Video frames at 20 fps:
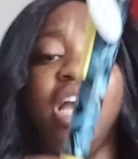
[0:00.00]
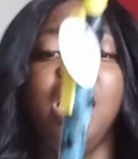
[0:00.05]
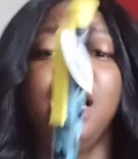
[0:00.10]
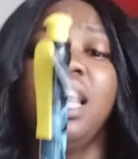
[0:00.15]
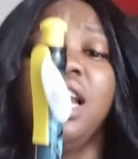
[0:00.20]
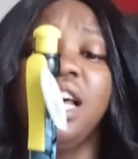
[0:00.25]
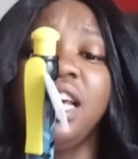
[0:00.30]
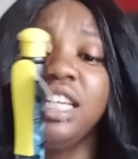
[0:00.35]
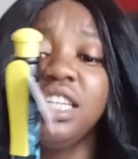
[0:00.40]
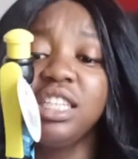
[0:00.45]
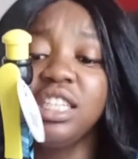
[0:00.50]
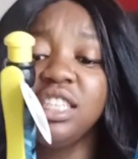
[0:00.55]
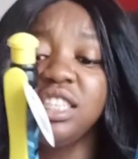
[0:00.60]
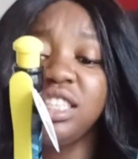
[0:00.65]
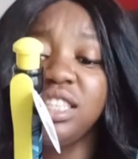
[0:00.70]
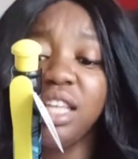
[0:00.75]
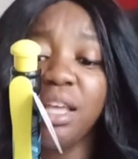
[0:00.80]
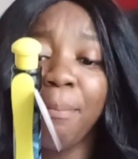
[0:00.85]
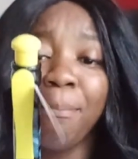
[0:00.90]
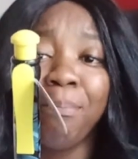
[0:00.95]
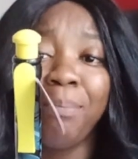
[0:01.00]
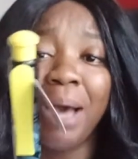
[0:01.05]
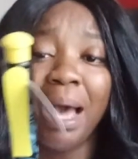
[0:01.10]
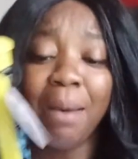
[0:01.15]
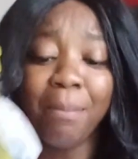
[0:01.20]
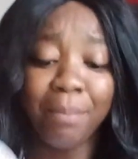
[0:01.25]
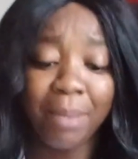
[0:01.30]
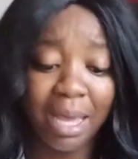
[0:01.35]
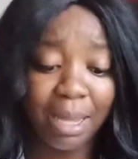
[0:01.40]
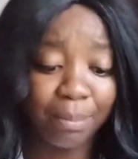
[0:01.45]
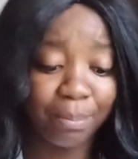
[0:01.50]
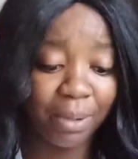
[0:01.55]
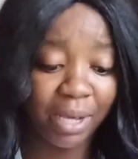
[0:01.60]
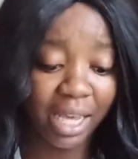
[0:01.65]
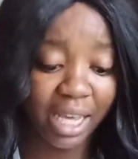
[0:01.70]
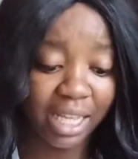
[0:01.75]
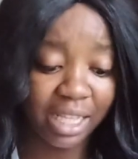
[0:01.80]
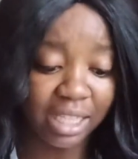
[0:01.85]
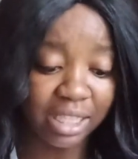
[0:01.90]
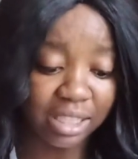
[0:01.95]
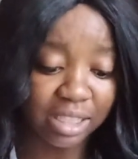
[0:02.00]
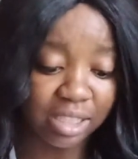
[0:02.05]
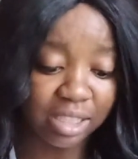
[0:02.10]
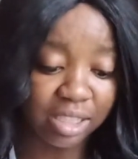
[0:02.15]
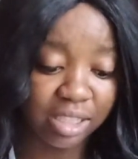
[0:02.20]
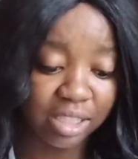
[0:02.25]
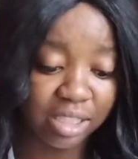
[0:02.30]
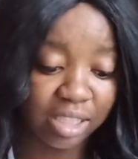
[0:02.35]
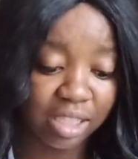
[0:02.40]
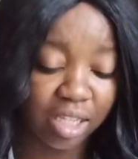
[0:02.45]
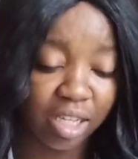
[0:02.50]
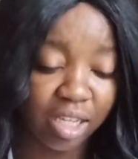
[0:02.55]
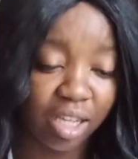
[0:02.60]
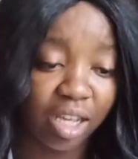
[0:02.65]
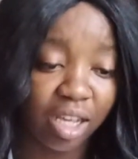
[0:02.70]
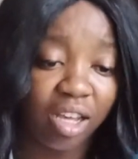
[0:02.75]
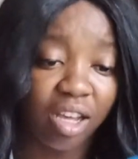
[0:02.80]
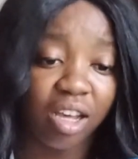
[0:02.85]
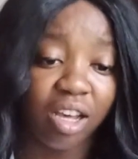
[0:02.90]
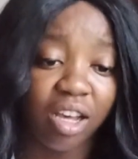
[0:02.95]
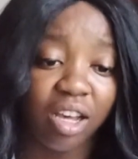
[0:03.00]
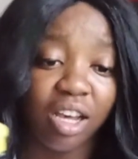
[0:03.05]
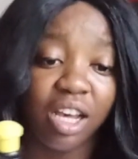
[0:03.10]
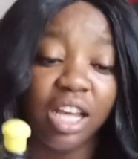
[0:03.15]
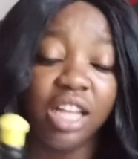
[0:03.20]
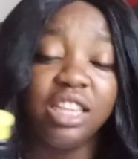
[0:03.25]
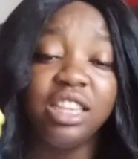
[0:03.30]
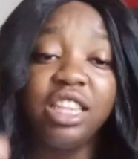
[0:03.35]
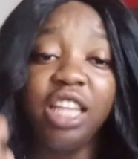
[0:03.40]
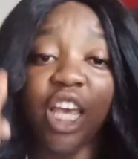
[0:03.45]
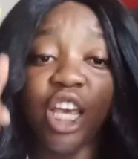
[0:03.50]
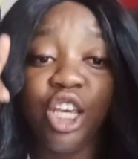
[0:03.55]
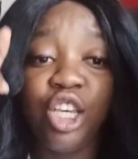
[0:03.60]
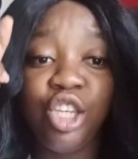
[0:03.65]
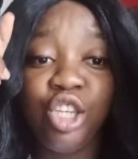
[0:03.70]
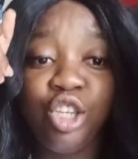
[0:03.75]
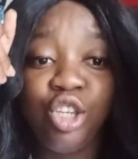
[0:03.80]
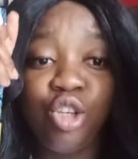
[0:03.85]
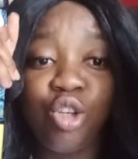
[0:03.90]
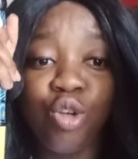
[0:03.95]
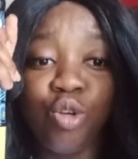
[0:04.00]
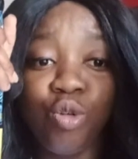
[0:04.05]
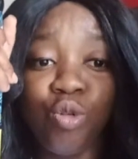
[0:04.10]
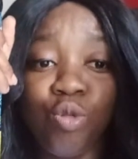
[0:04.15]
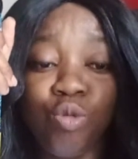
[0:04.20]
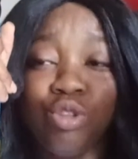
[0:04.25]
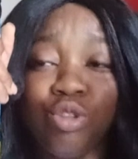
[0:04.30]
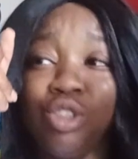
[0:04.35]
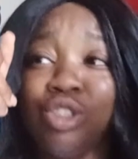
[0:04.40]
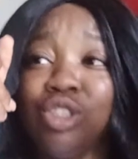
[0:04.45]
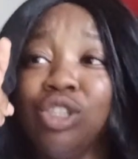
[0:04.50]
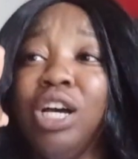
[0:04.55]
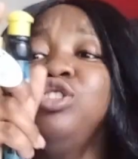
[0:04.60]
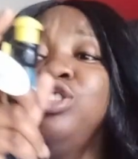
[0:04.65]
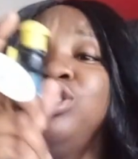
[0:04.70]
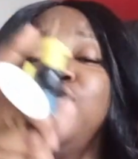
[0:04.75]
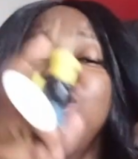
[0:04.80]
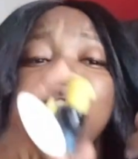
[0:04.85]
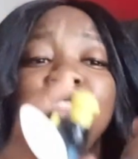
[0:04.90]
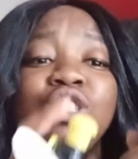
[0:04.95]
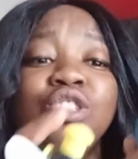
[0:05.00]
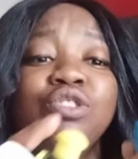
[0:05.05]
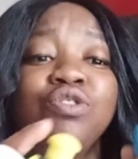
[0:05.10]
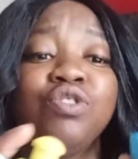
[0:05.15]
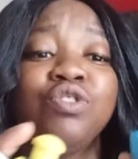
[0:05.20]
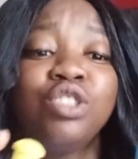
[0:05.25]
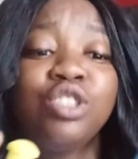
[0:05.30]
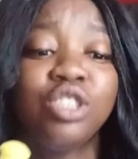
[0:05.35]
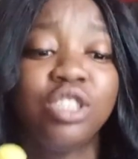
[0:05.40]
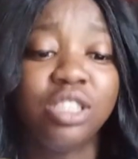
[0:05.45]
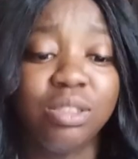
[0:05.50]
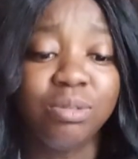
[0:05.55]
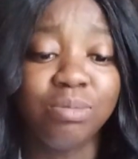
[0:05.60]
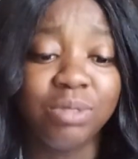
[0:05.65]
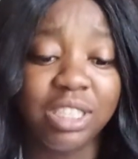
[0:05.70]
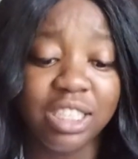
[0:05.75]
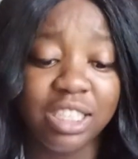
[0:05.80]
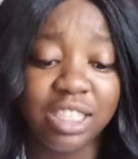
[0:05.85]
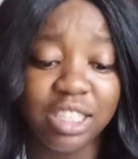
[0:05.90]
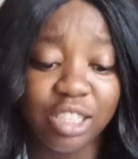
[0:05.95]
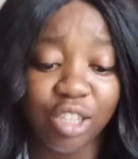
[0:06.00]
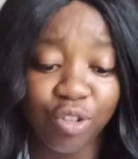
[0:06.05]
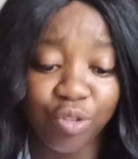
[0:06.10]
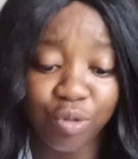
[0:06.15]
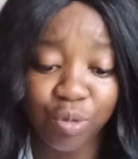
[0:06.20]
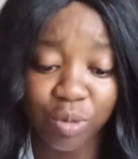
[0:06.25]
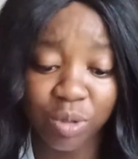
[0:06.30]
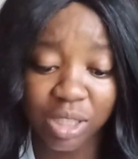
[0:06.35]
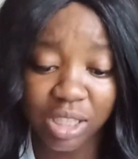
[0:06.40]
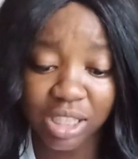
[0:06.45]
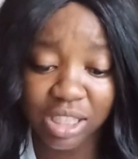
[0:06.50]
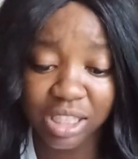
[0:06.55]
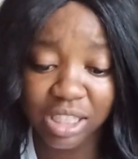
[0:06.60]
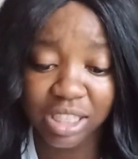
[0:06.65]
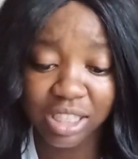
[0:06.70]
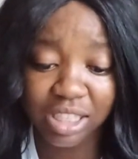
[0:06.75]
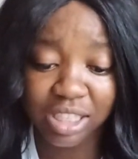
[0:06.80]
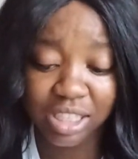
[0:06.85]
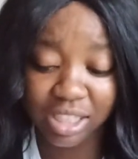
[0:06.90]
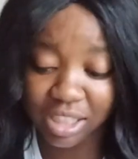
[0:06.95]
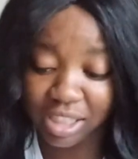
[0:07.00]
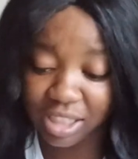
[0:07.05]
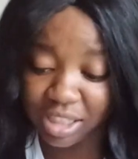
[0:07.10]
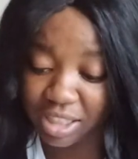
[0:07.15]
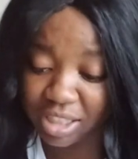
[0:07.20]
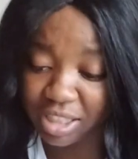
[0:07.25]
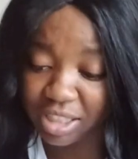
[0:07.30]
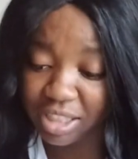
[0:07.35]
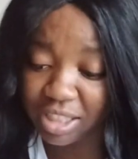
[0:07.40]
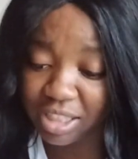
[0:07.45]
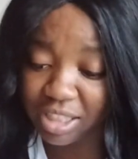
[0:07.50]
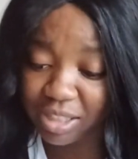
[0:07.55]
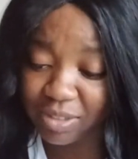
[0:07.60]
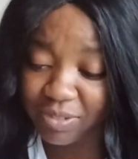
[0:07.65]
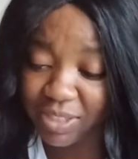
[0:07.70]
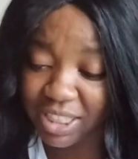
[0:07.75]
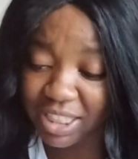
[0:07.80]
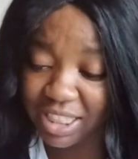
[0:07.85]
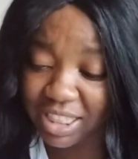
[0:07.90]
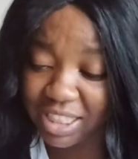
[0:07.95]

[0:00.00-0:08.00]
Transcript: Like, Batman pens. They're huge. Should have got myself one. Oh my